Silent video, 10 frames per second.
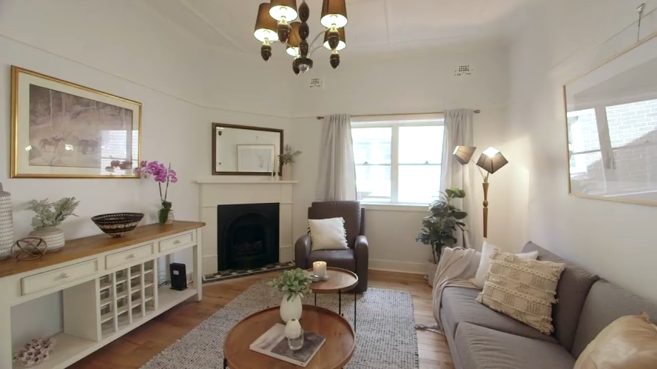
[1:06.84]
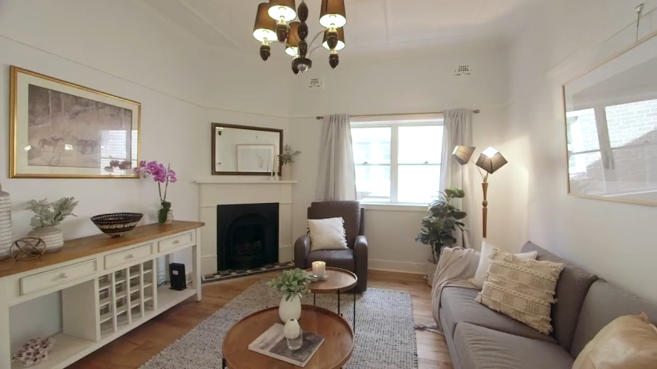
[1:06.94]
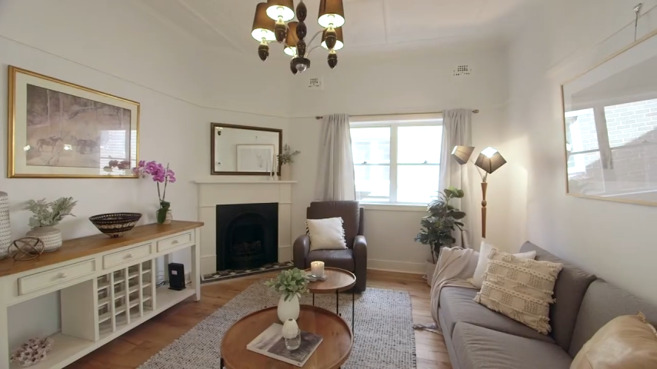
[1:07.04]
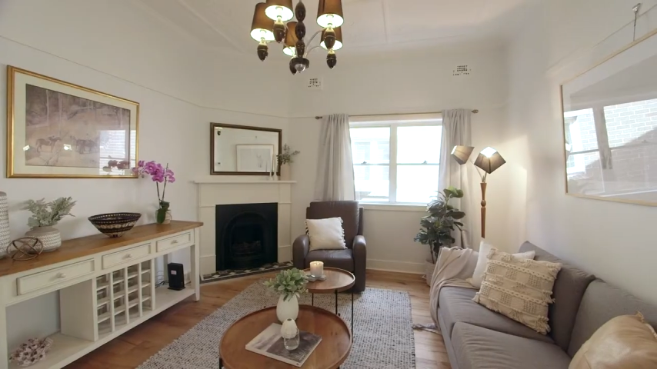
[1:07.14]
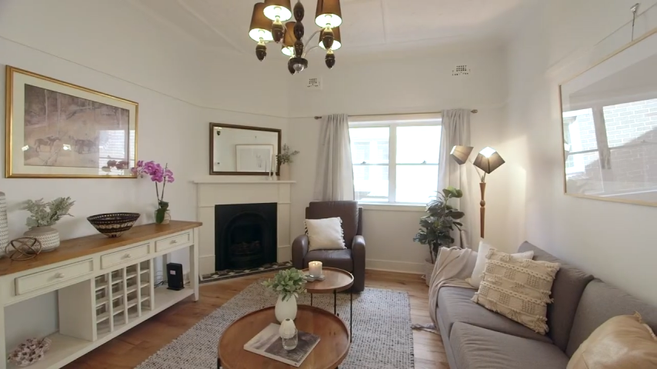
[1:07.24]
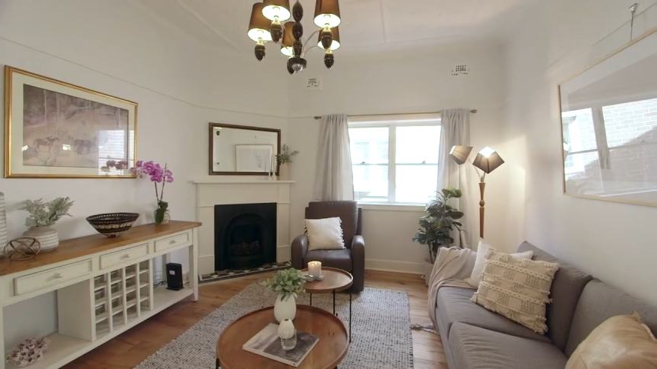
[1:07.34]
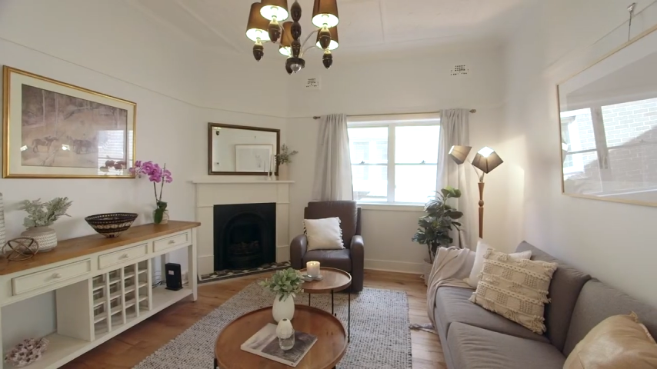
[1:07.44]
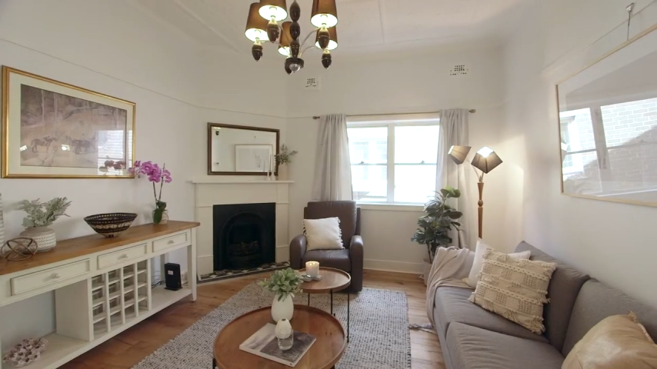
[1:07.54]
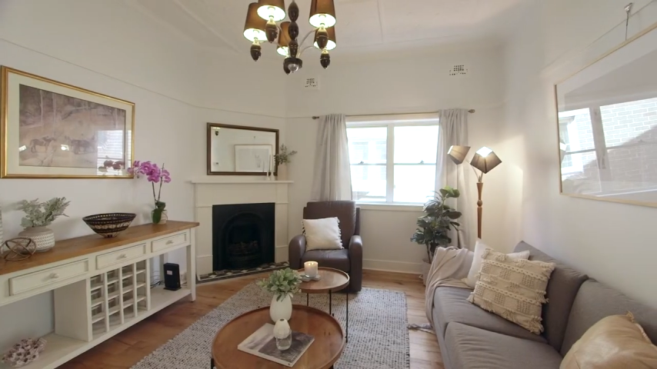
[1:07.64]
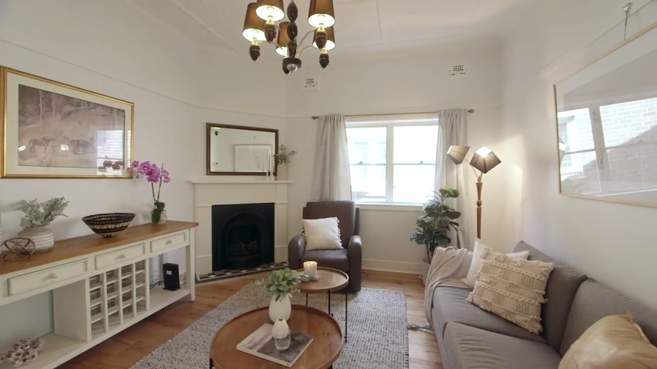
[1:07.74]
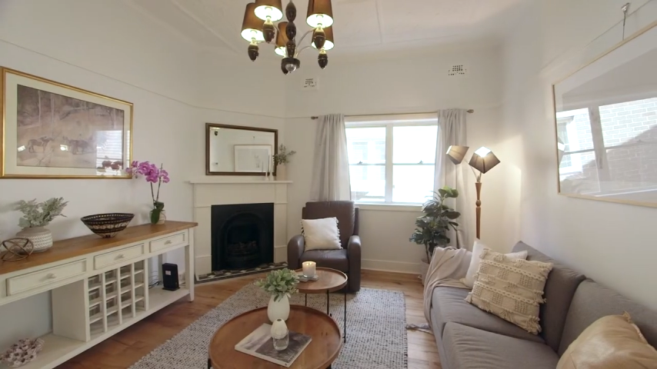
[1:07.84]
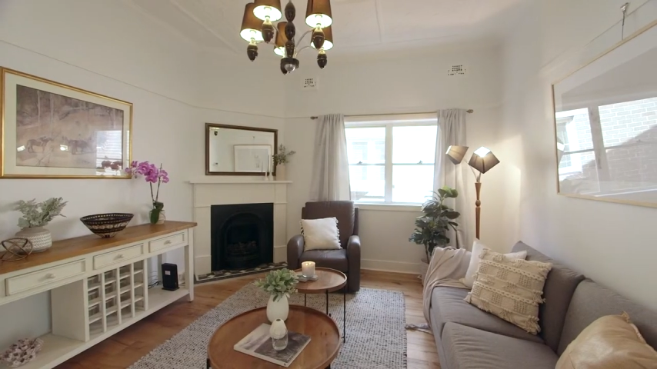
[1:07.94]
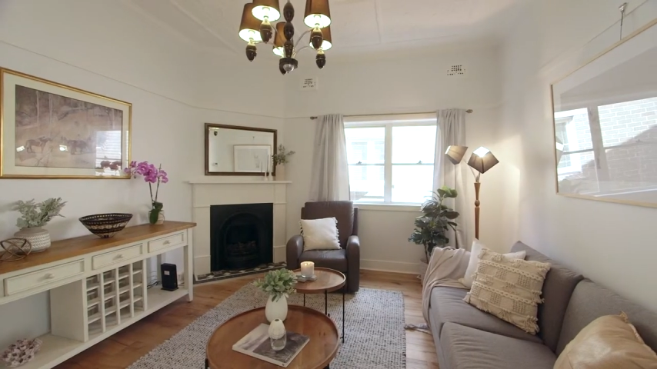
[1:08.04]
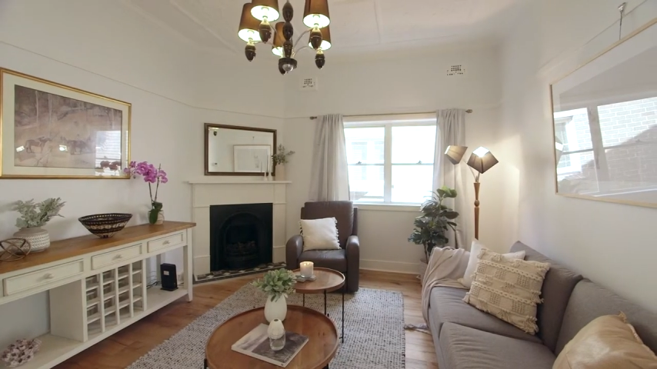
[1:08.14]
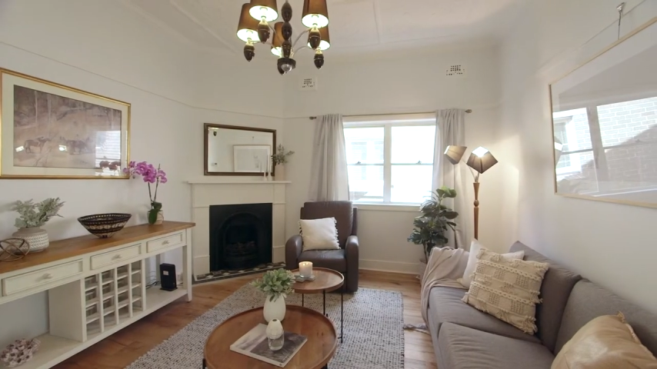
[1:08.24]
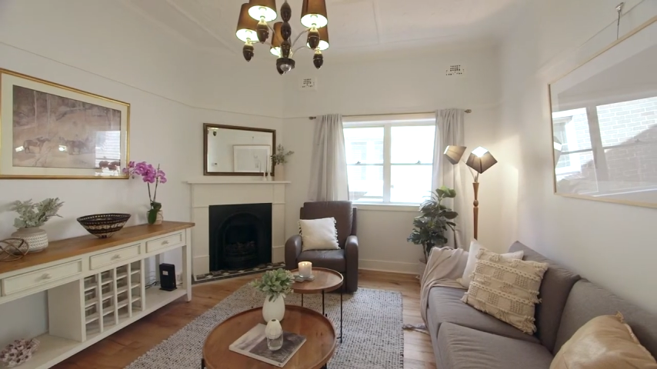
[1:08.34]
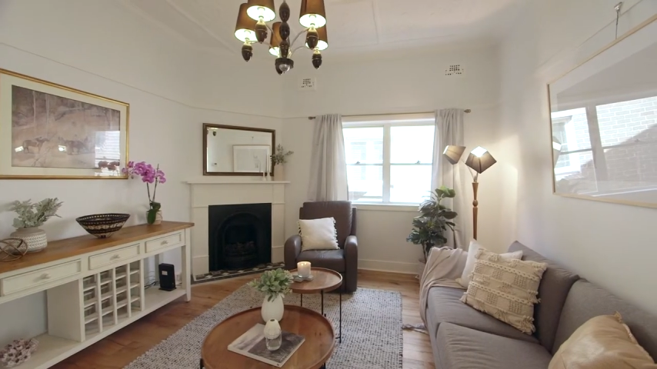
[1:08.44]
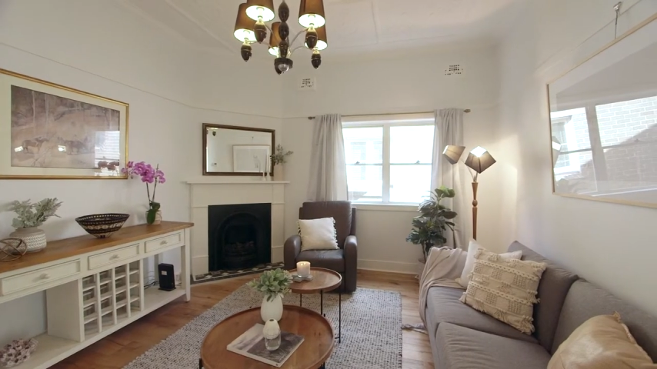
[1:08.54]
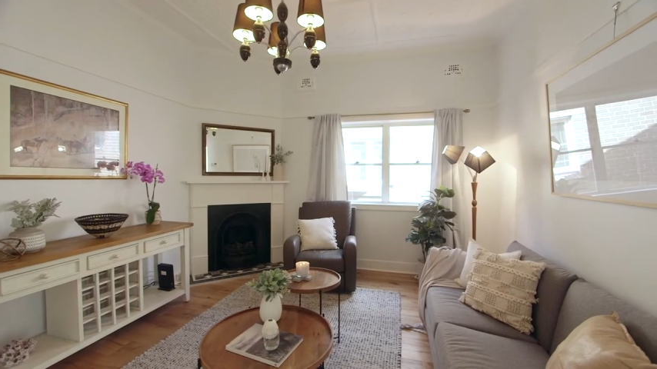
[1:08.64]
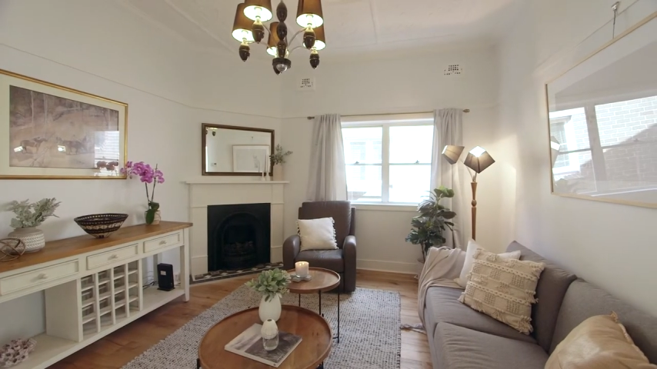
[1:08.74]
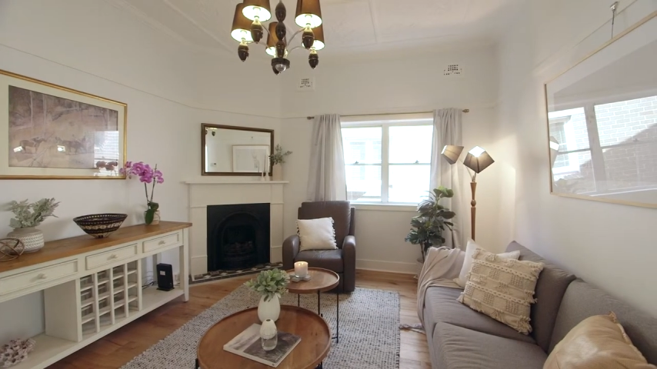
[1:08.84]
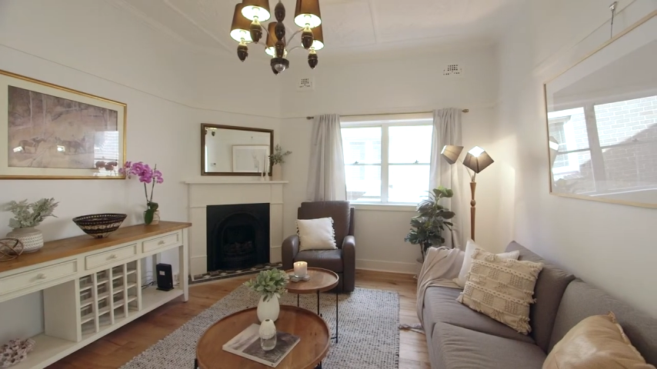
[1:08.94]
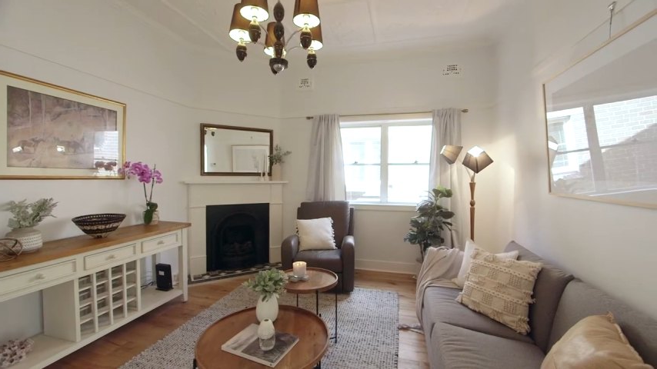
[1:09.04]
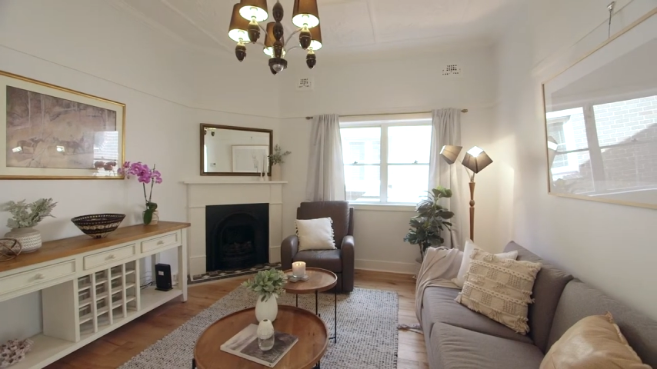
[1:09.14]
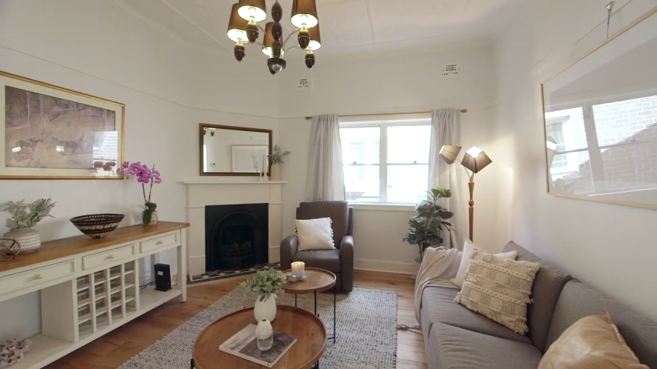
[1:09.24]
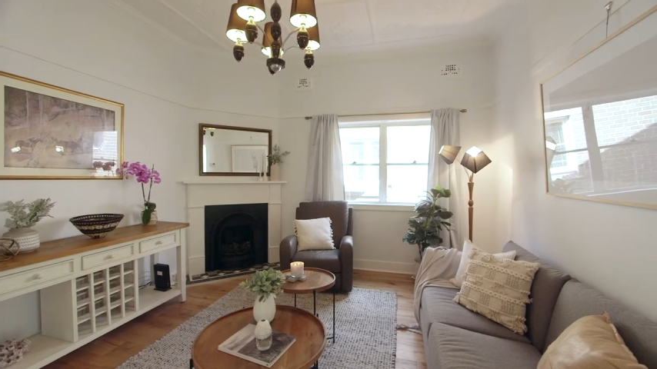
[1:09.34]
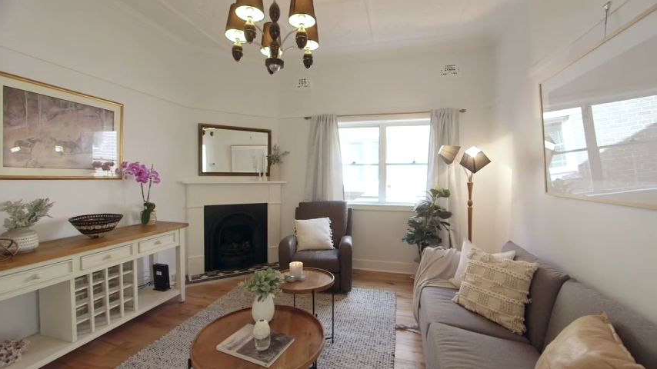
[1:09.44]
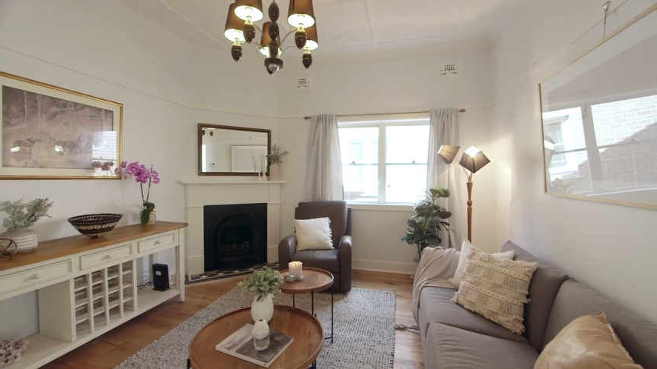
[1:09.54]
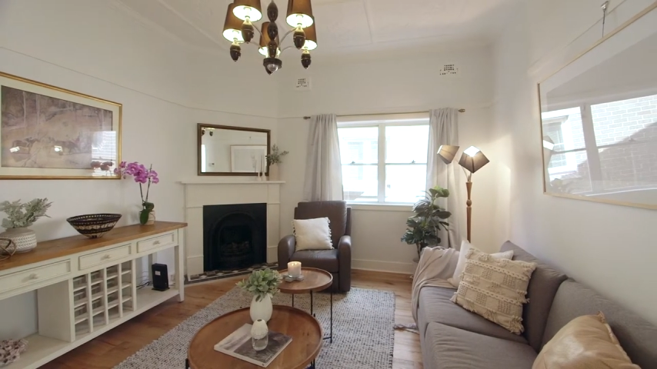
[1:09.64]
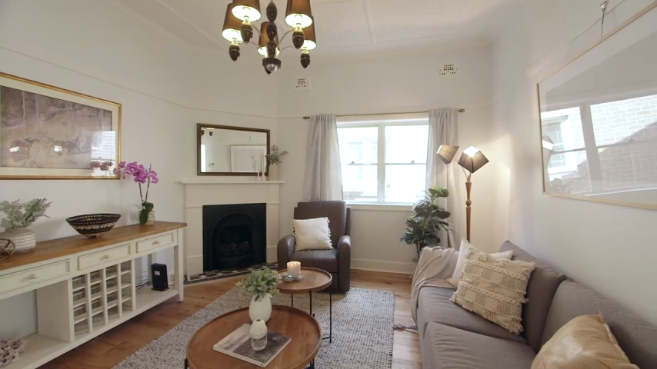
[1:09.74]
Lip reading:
Nobody's mouth can be seen.